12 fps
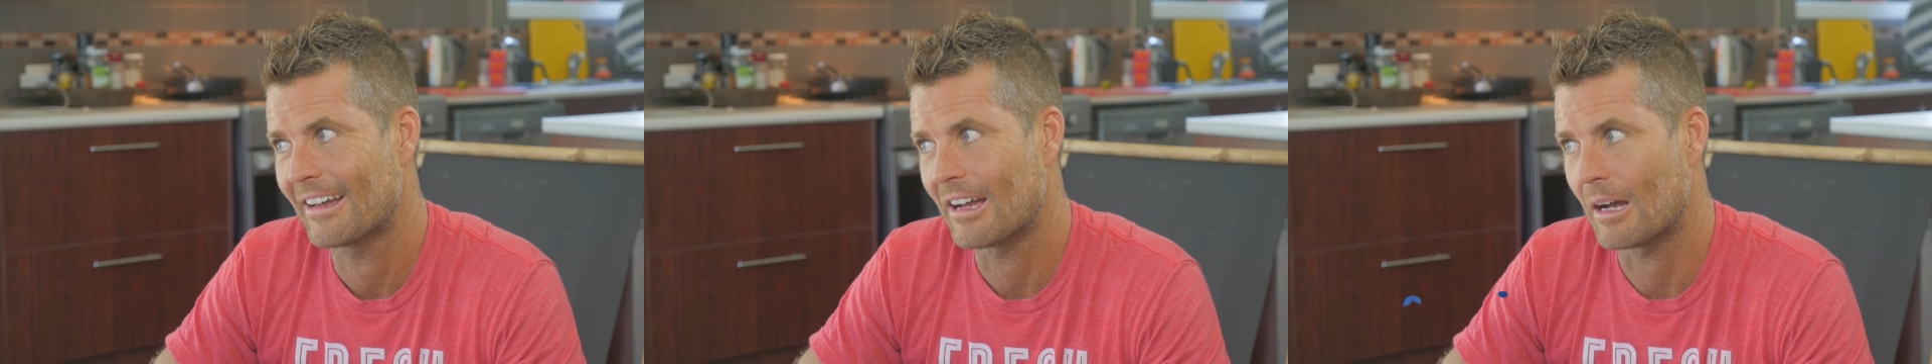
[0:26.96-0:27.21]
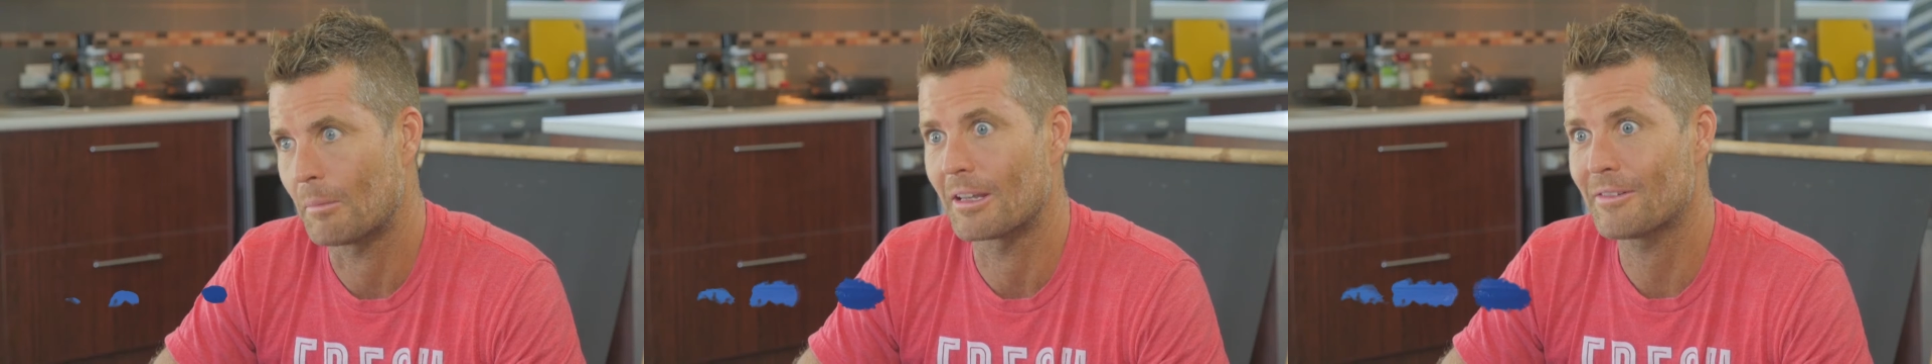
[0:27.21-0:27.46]

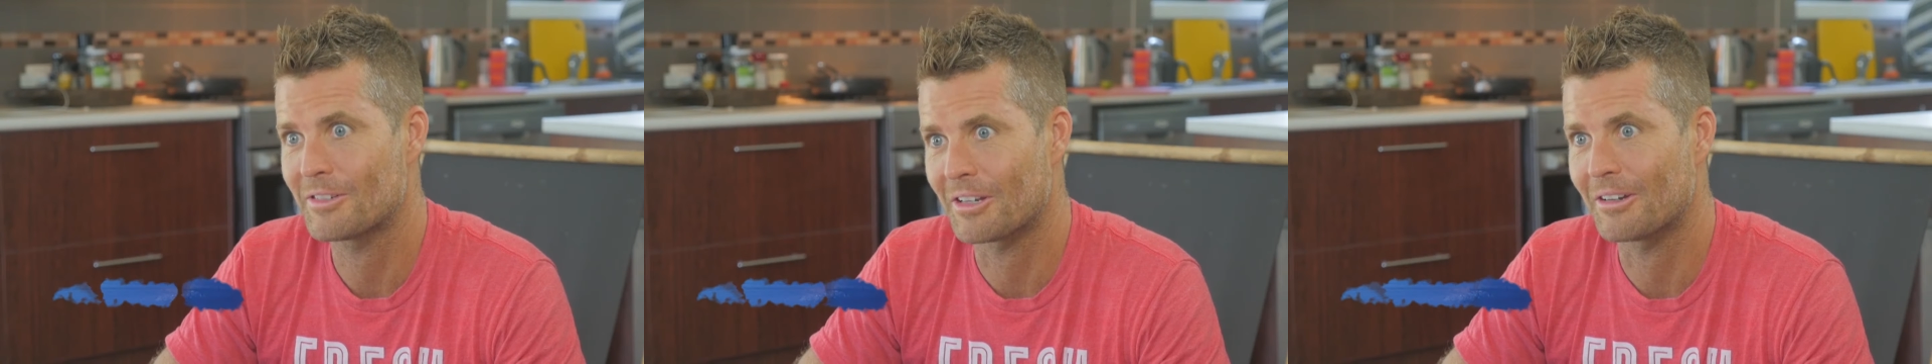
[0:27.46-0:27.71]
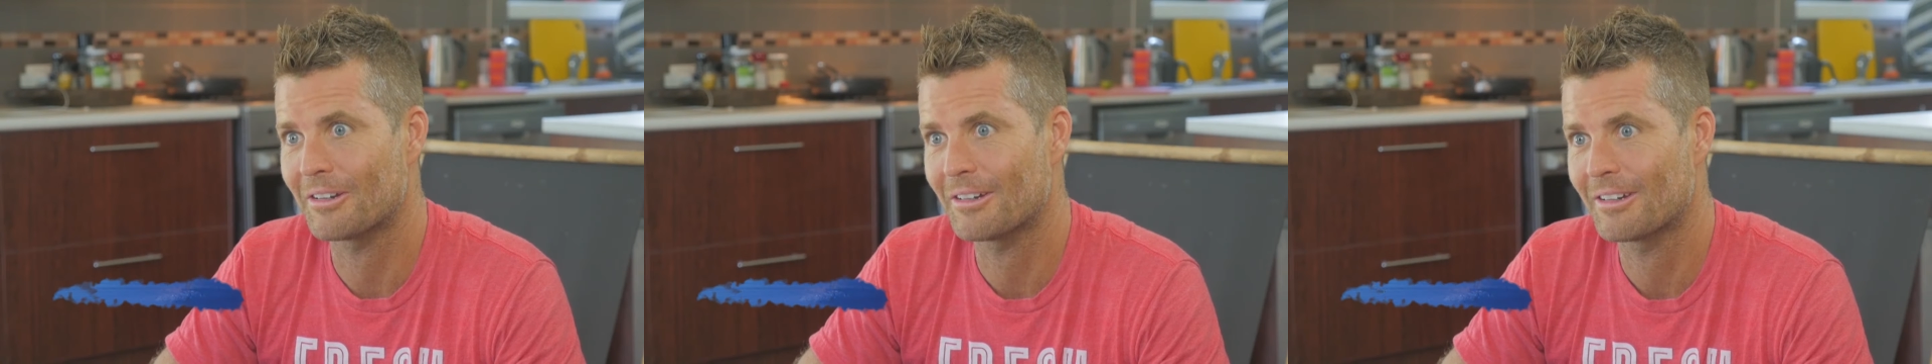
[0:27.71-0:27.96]
I believe
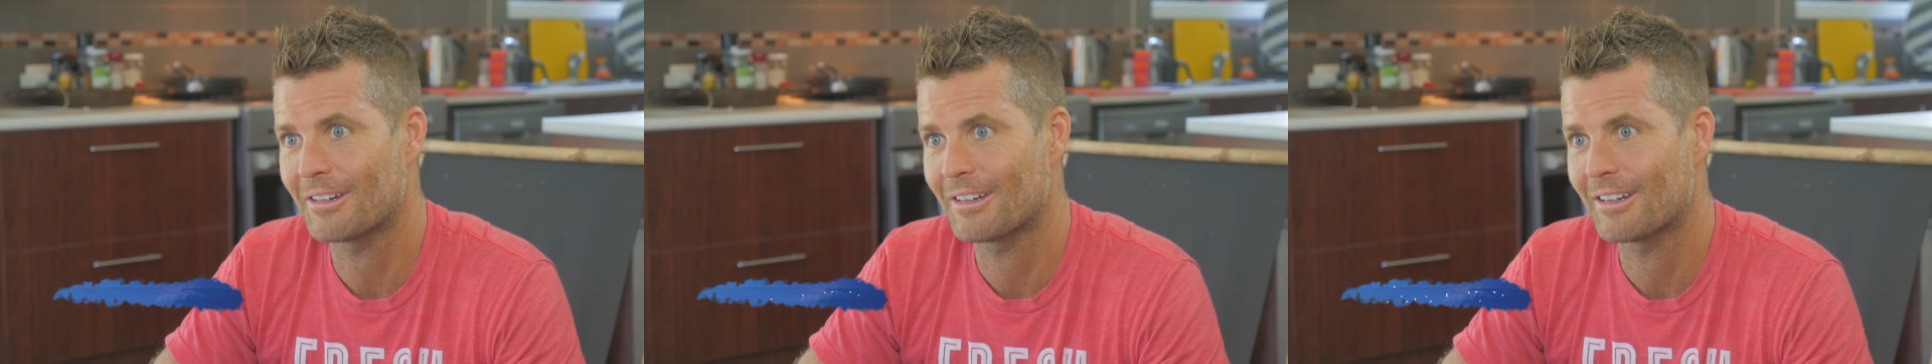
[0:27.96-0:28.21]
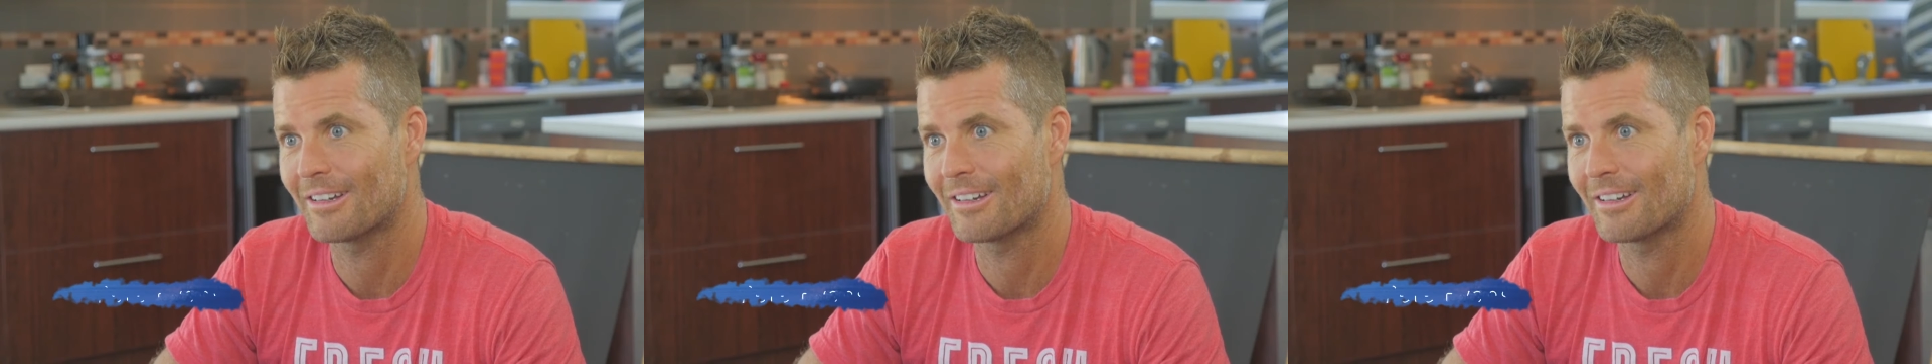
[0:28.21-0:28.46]
so.
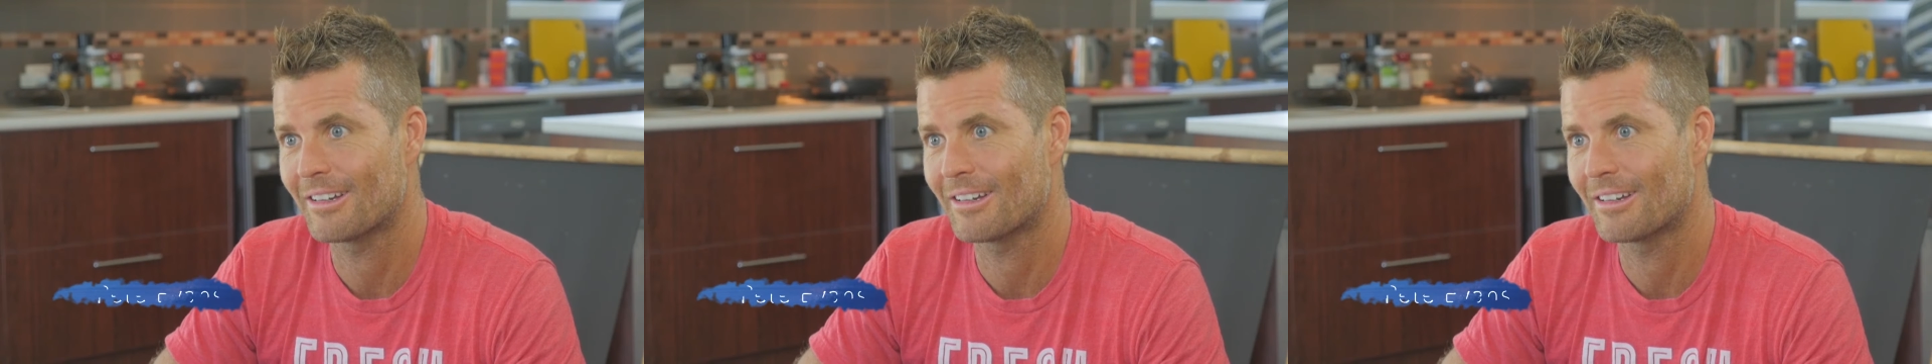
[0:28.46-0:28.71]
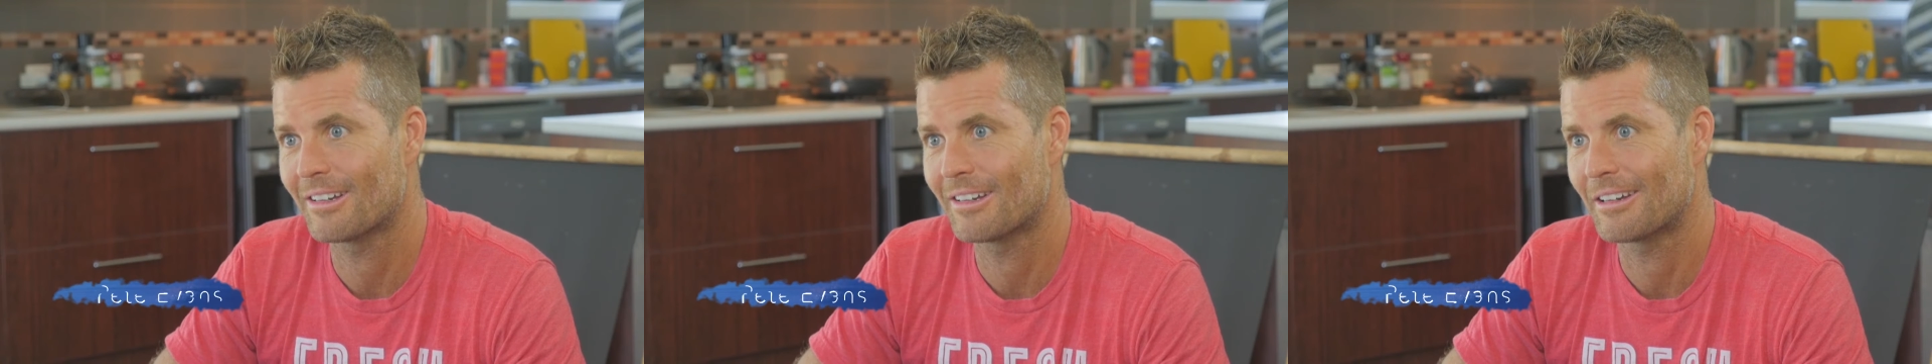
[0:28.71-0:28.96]
Right.
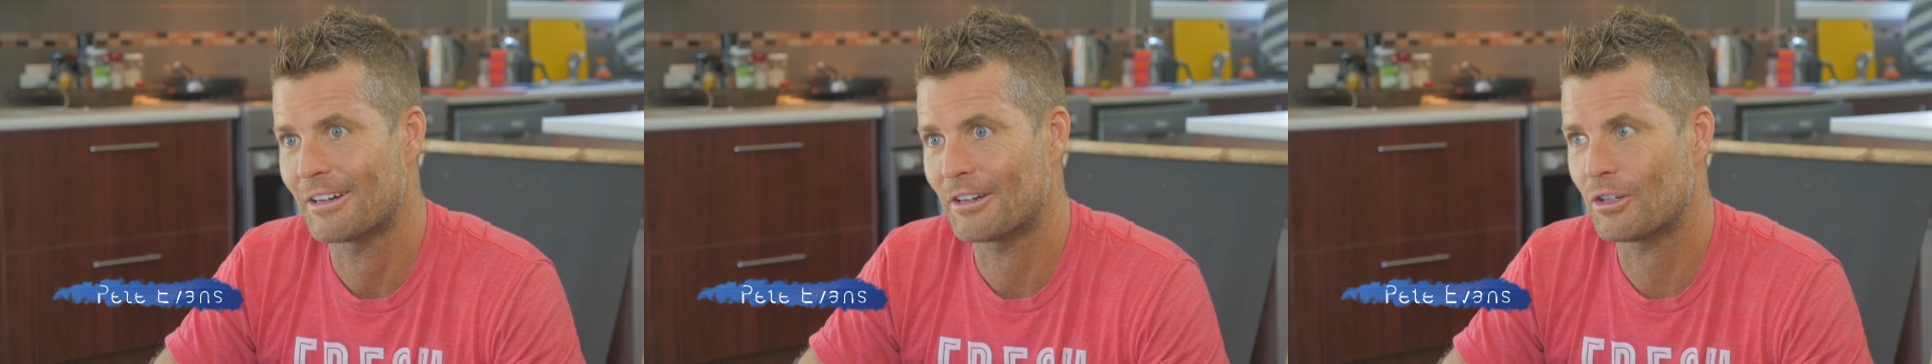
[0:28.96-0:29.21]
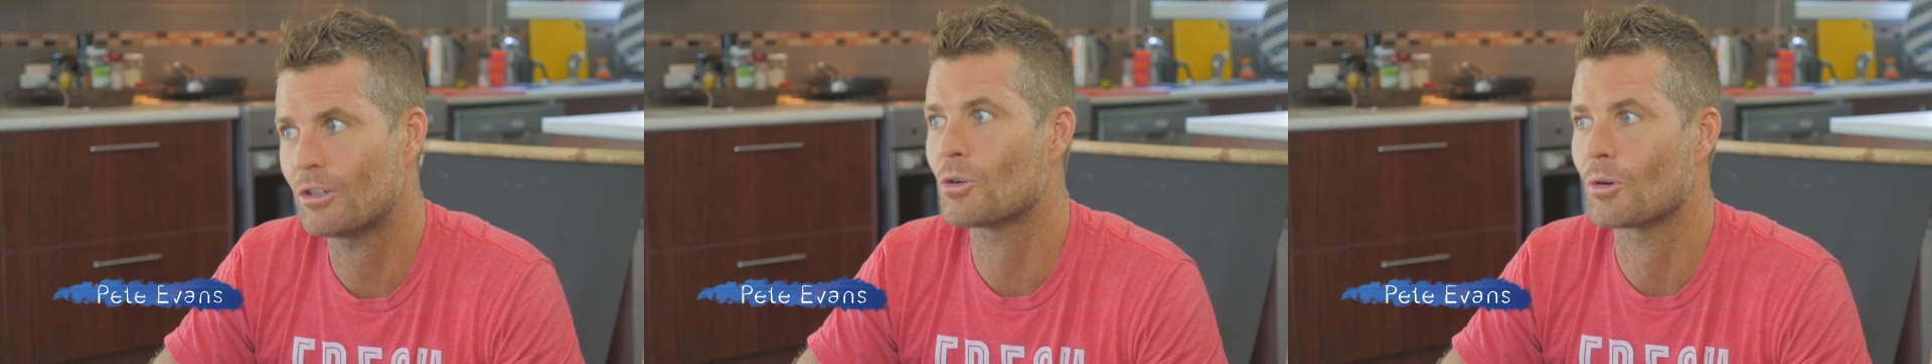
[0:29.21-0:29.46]

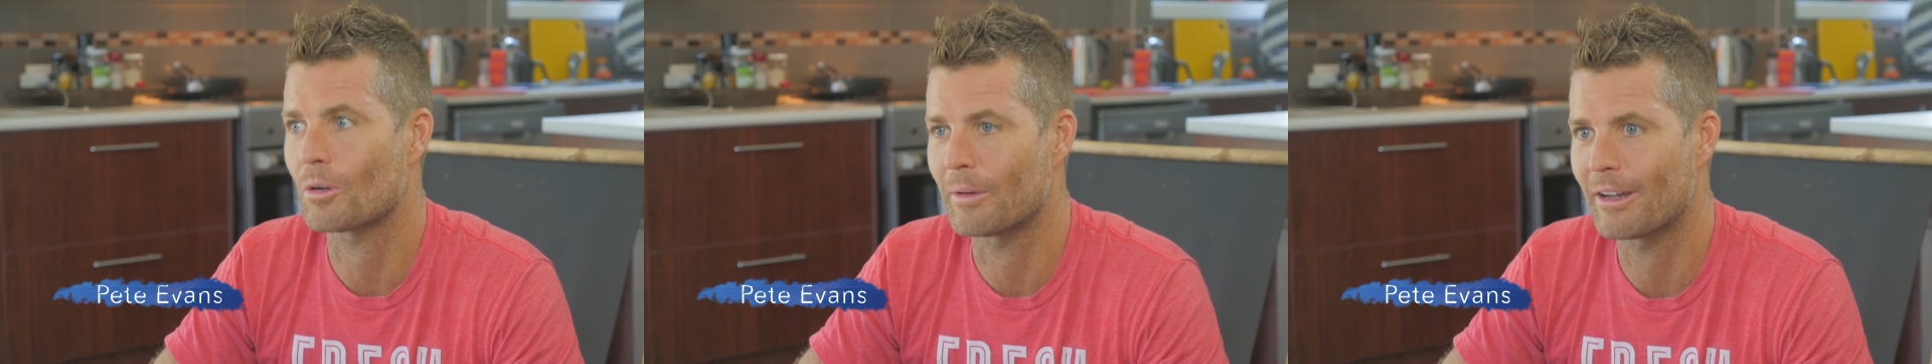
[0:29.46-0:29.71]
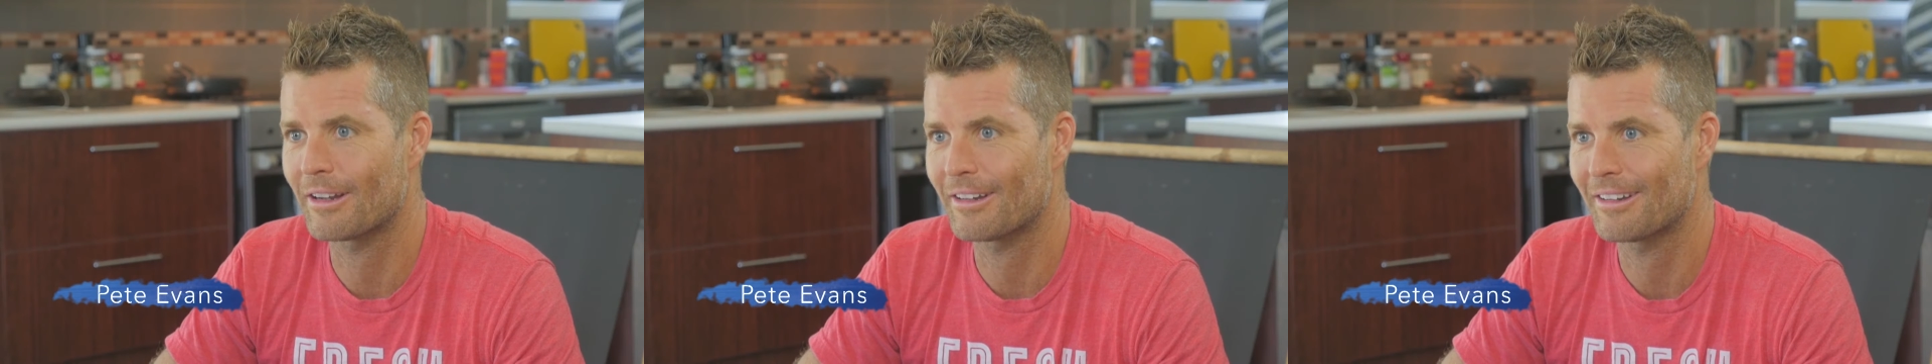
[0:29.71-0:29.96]
You talk
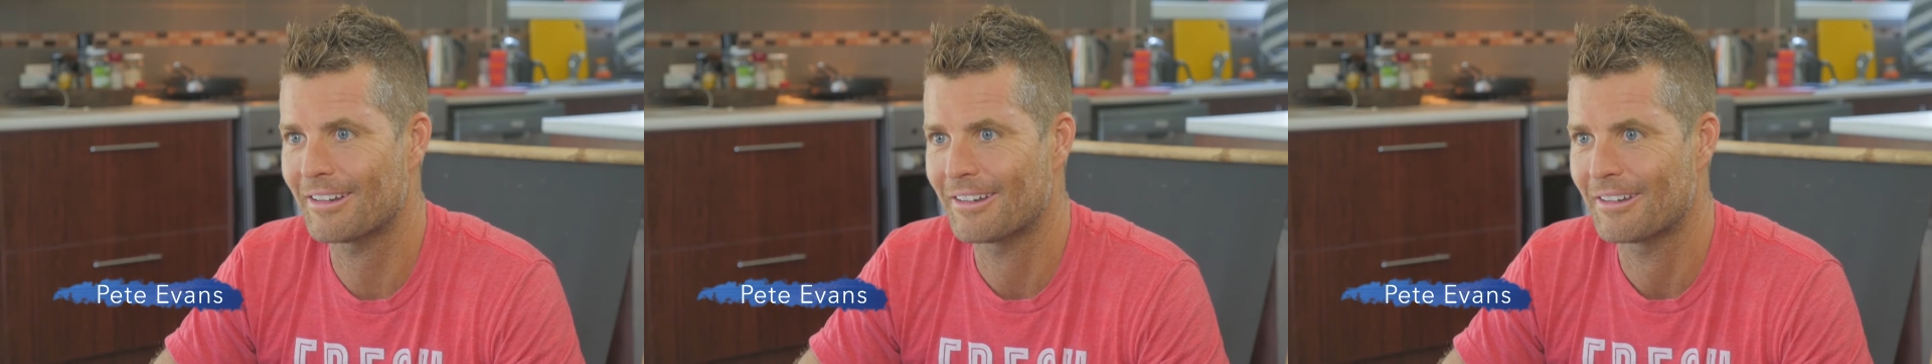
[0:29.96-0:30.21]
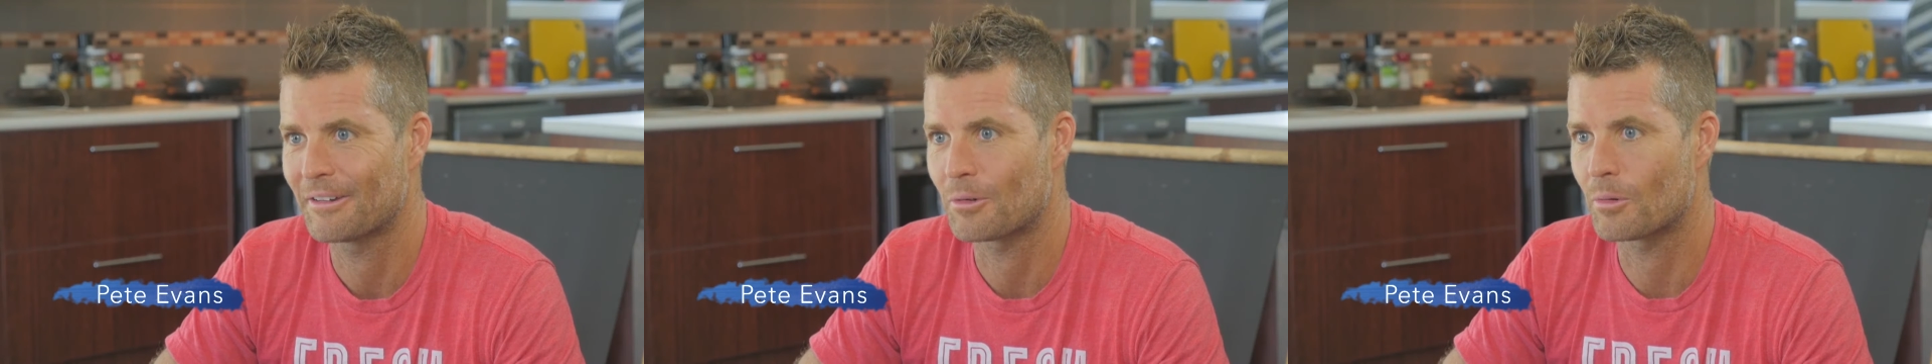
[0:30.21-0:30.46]
about it.
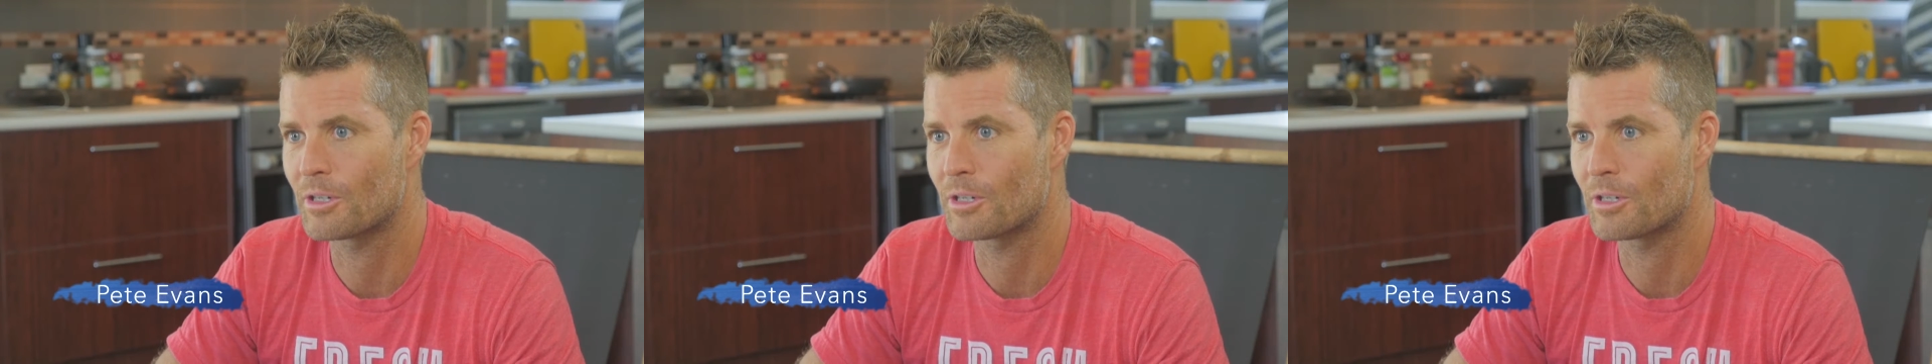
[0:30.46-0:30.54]
Mm.